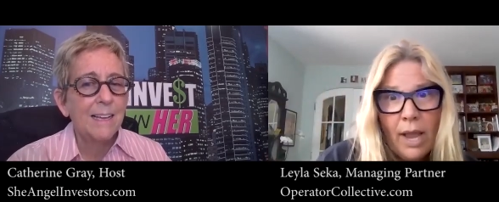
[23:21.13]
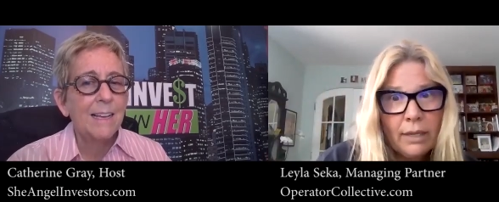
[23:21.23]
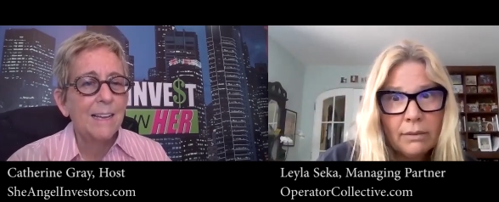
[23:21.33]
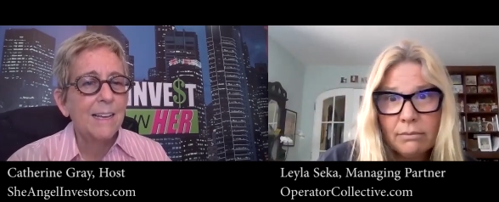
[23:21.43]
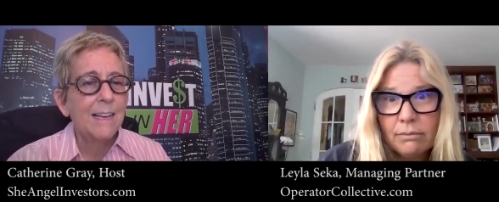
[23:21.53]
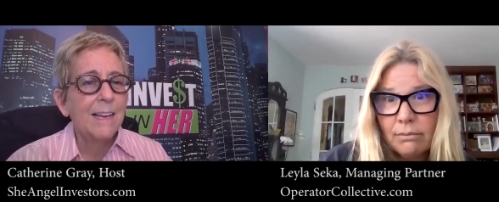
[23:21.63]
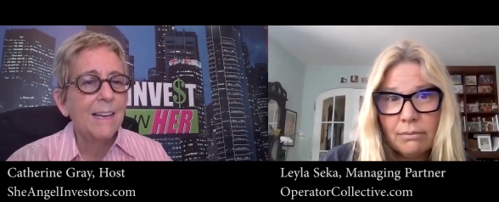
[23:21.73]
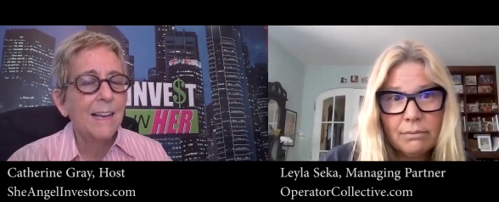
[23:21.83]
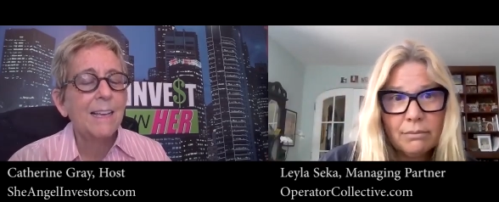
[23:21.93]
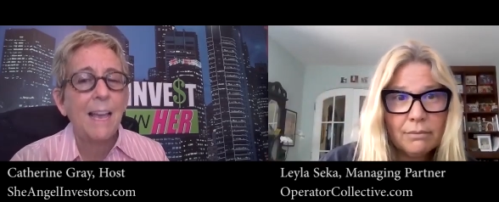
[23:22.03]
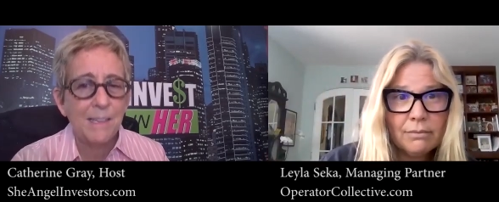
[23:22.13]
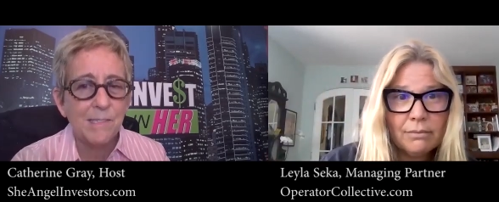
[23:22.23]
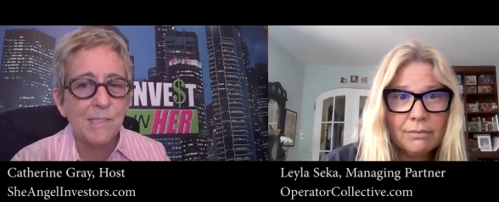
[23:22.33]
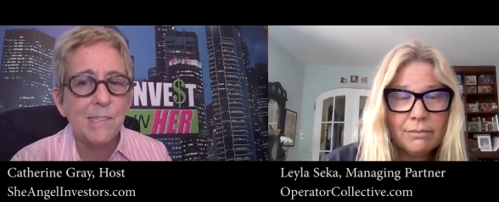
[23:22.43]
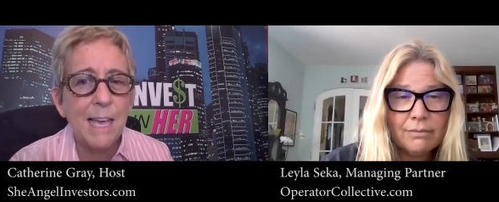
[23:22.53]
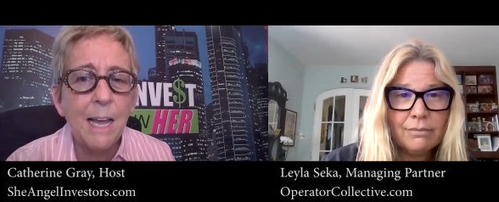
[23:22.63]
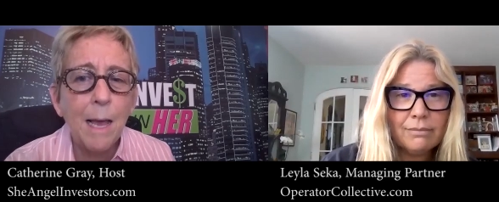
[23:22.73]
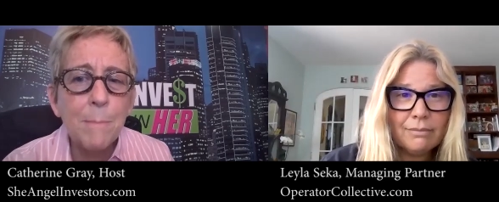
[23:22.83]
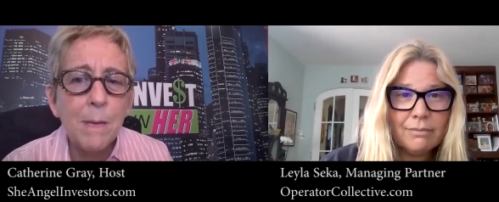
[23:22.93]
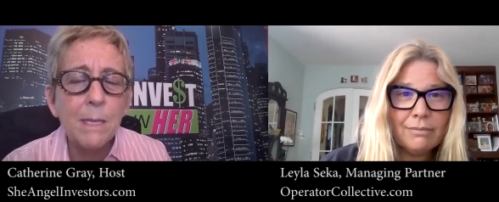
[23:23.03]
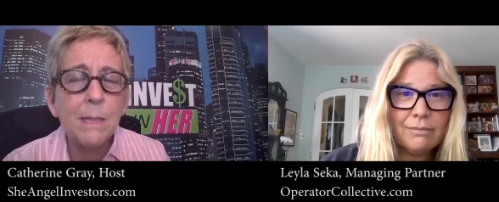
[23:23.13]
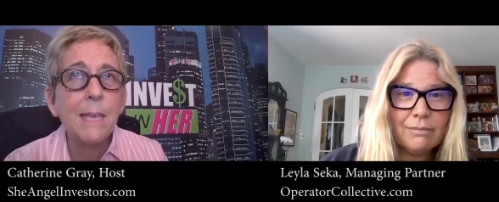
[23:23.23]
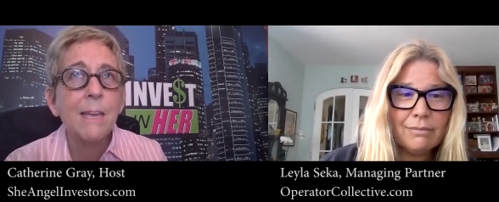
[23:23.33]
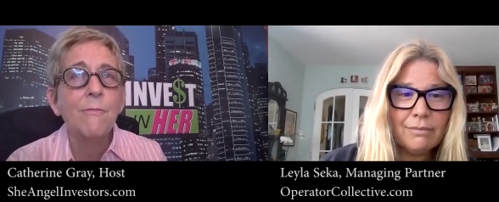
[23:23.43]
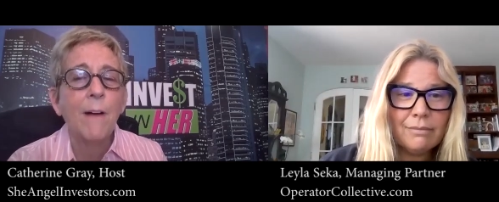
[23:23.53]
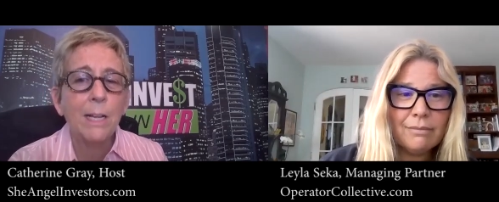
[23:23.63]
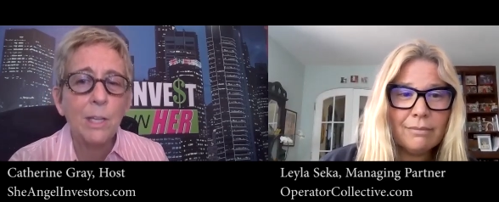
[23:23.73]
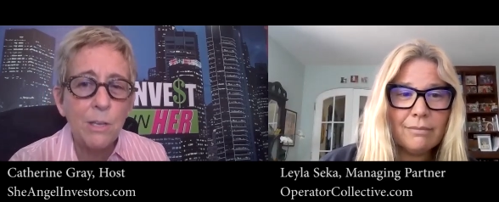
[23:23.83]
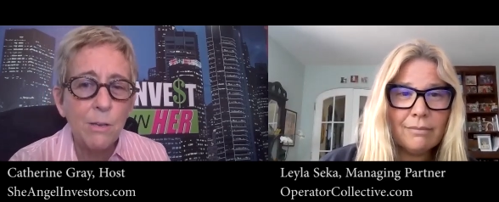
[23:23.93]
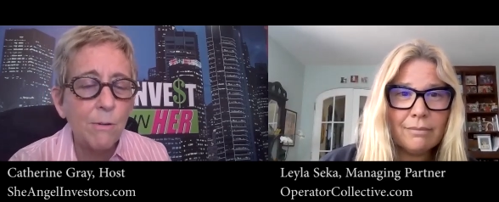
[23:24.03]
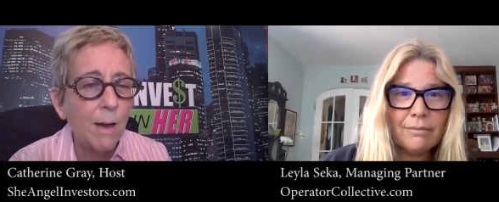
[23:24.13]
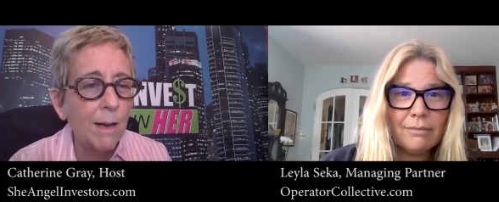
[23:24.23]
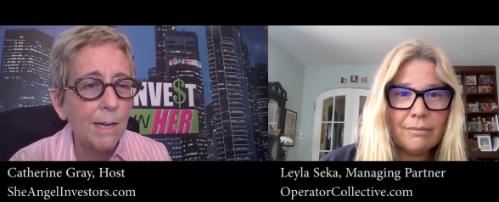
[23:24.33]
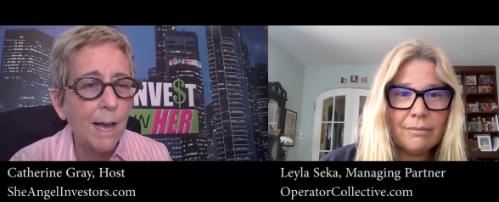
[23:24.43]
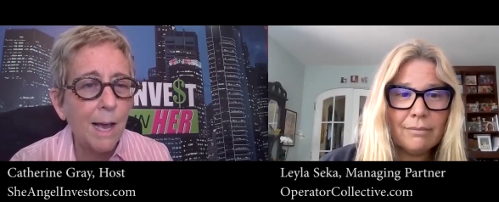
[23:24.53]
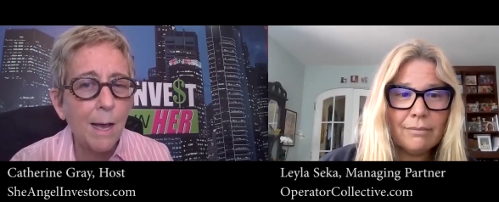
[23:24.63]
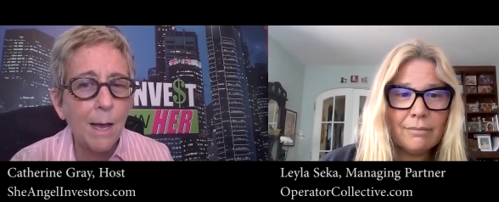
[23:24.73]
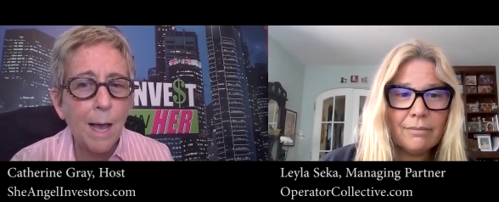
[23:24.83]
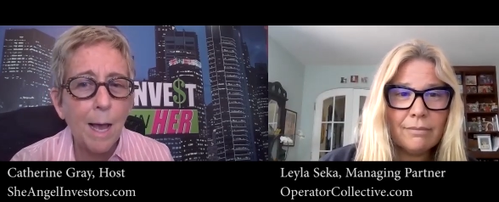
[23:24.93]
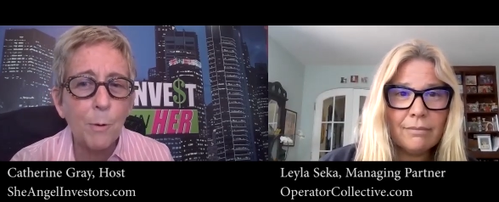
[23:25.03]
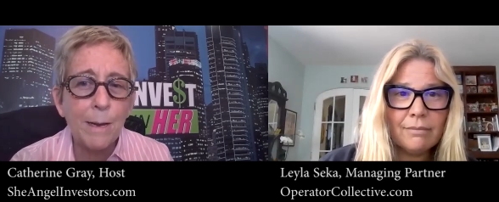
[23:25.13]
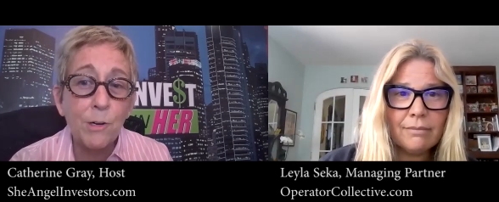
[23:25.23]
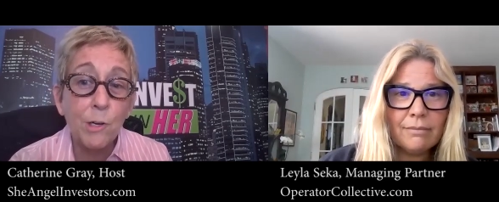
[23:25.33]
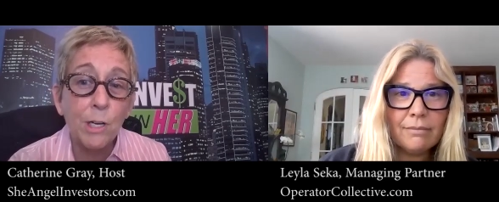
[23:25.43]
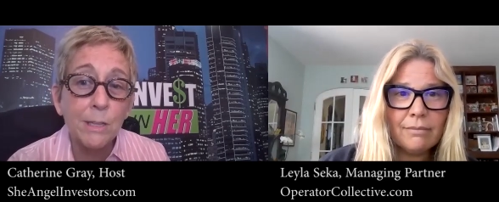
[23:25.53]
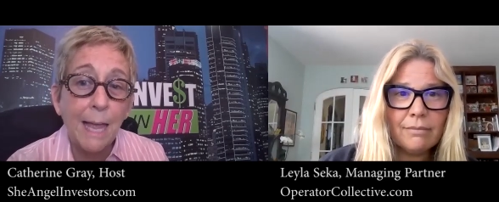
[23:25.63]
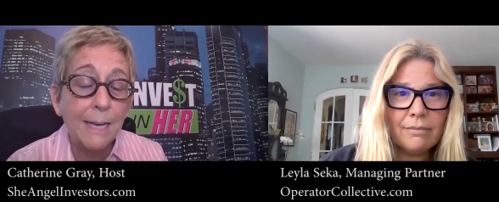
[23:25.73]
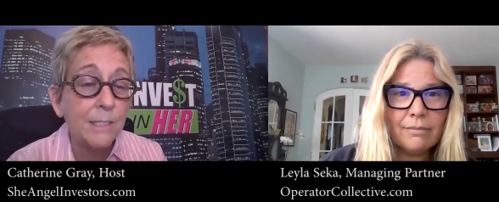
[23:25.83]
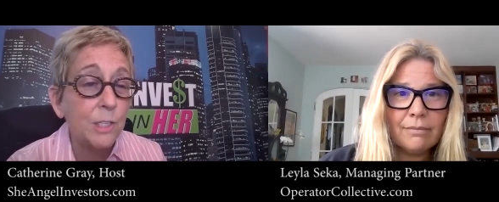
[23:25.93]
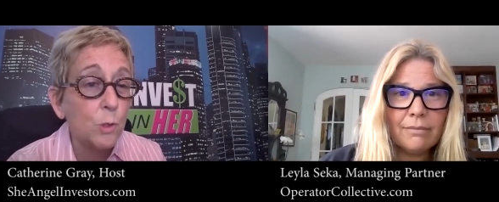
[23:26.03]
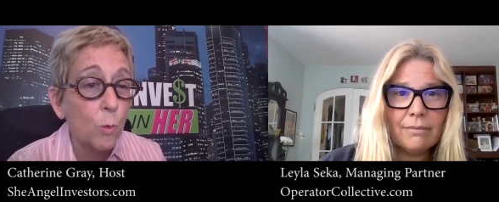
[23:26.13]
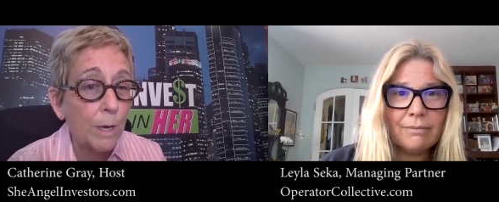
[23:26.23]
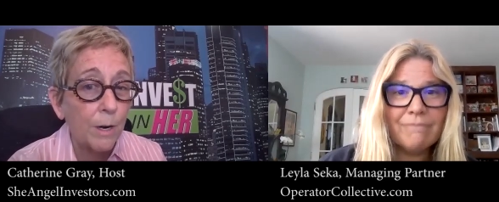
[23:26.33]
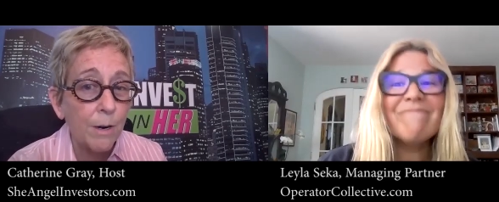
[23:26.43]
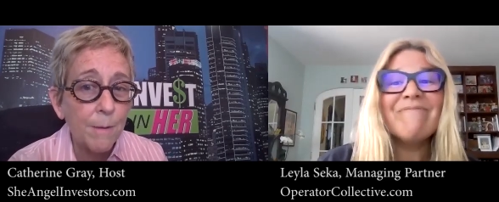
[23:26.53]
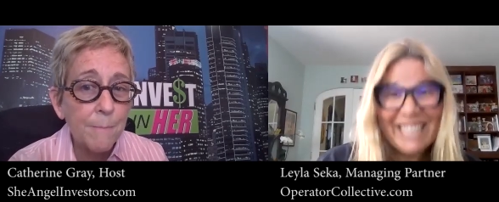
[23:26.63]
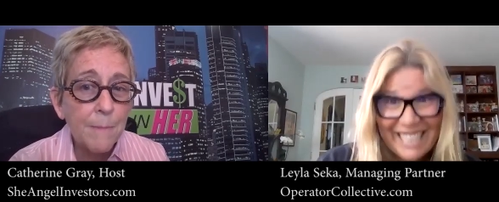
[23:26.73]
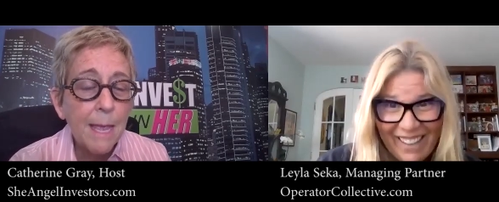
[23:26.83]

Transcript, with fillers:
Speaker 1: great. Yes. And um, they can follow you on uh, Operator Collect at Twitter.